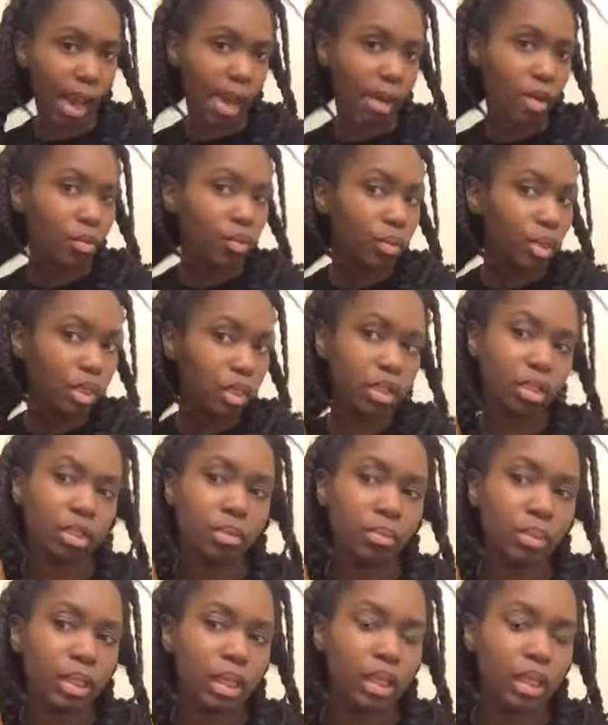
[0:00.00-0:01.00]
I don't want it
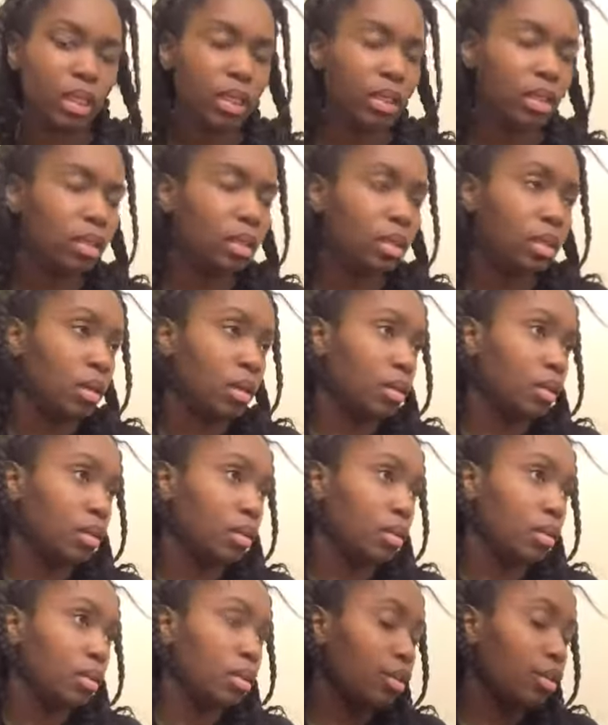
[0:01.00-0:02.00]
to be
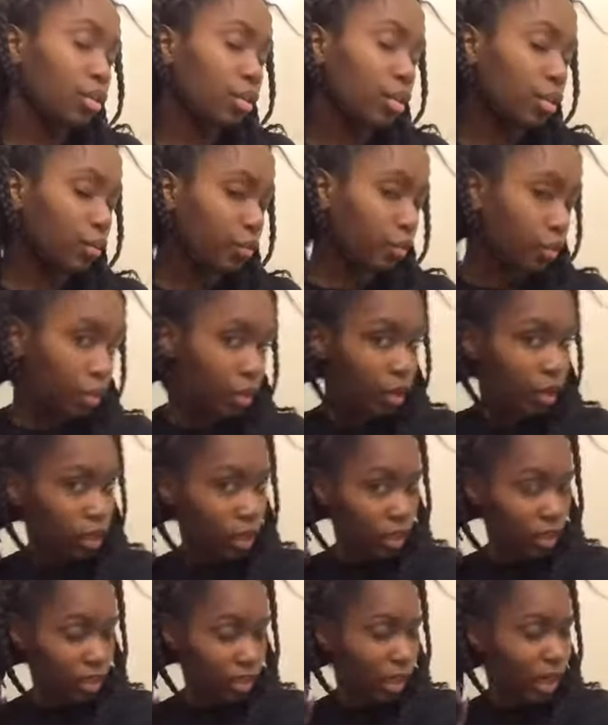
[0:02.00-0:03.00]
30, 40
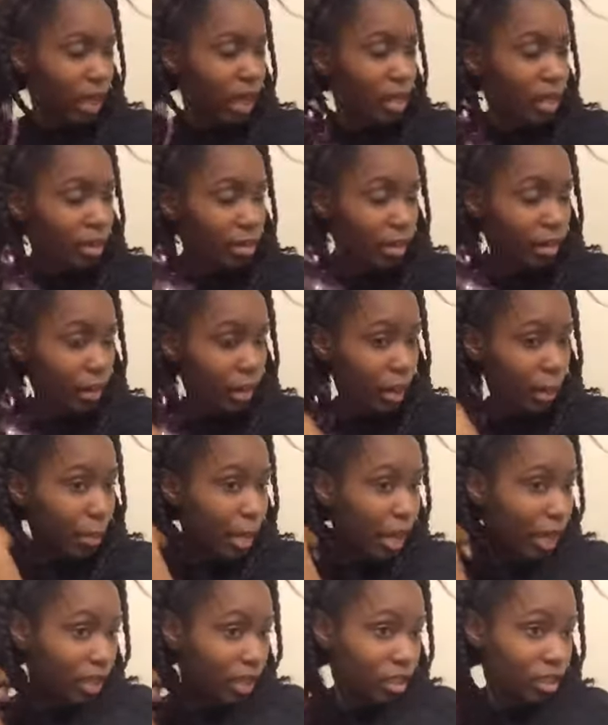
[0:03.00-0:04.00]
years later and
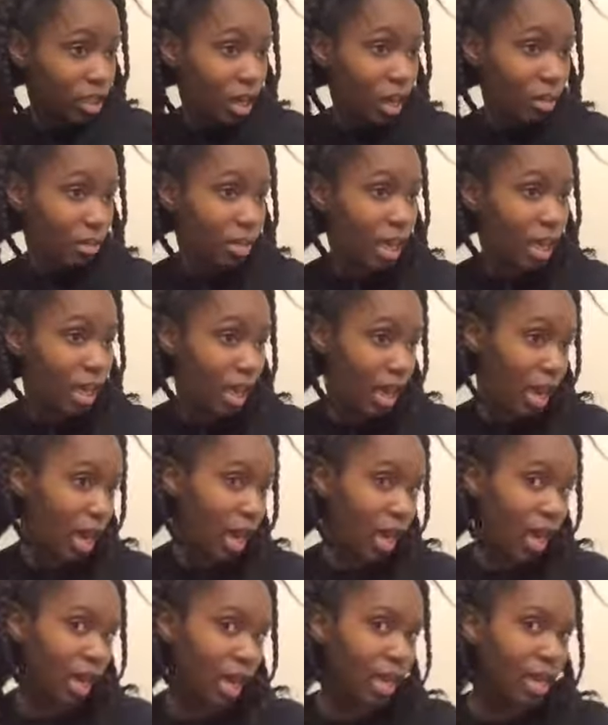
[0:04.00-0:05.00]
I'm at a job that
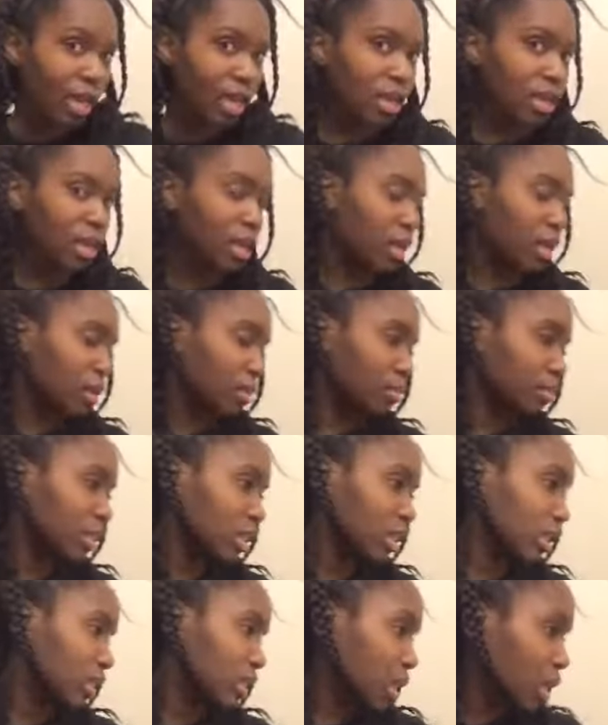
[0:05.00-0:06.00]
I hate and I'm
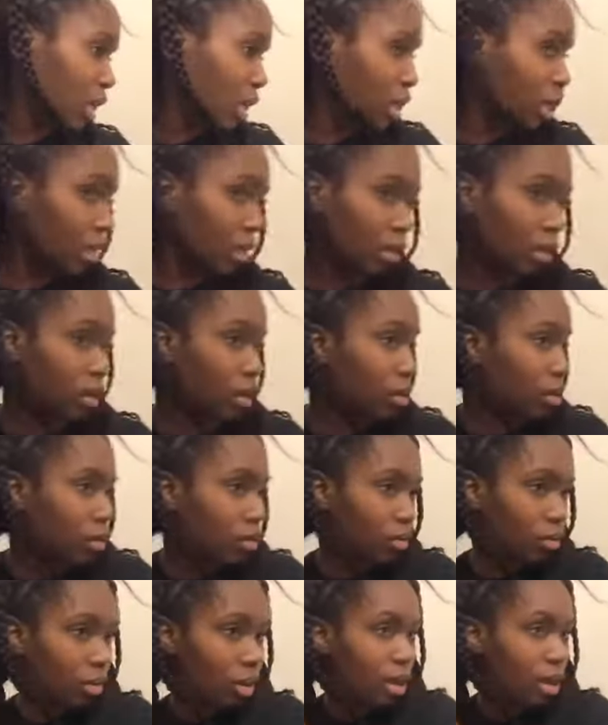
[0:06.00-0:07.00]
just like,
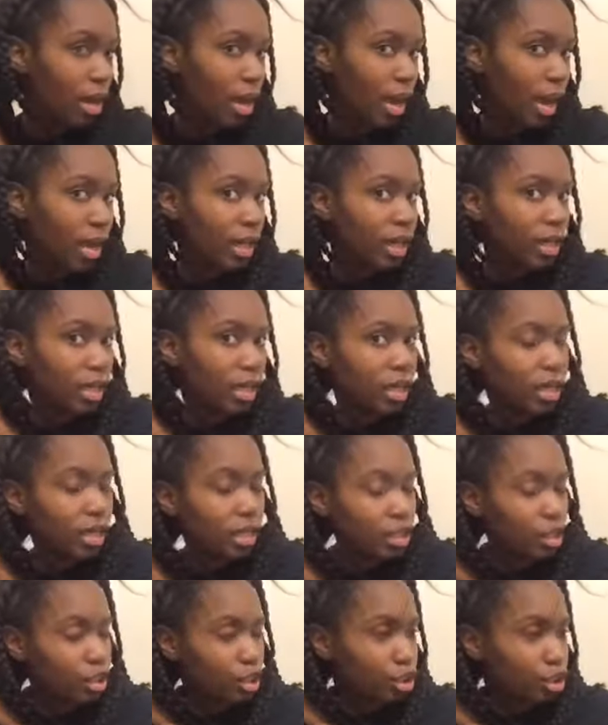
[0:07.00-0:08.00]
yo, I could have
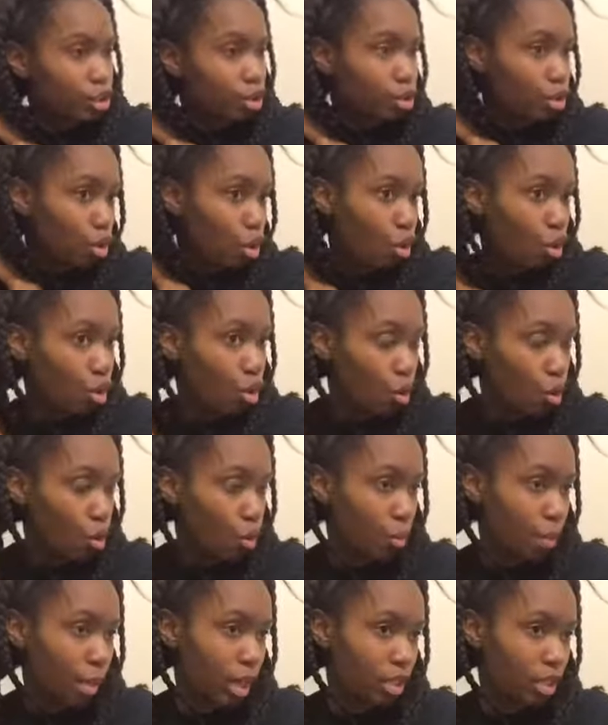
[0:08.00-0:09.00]
done
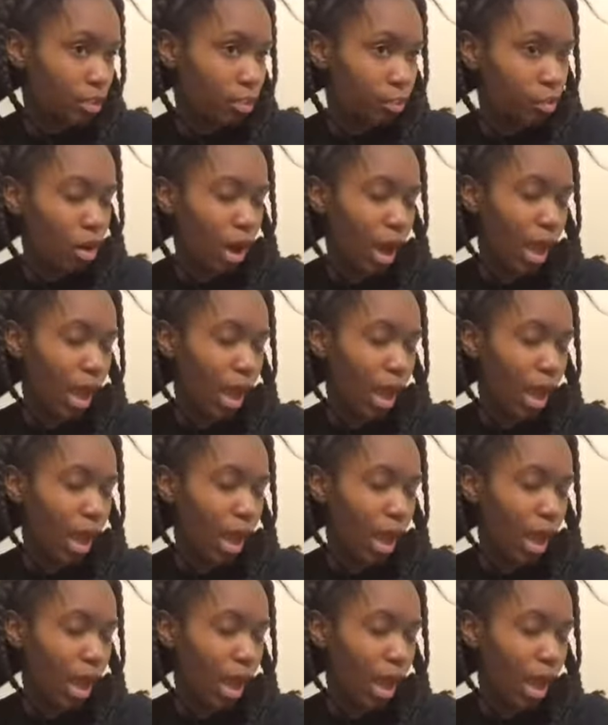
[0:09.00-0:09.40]
so much more.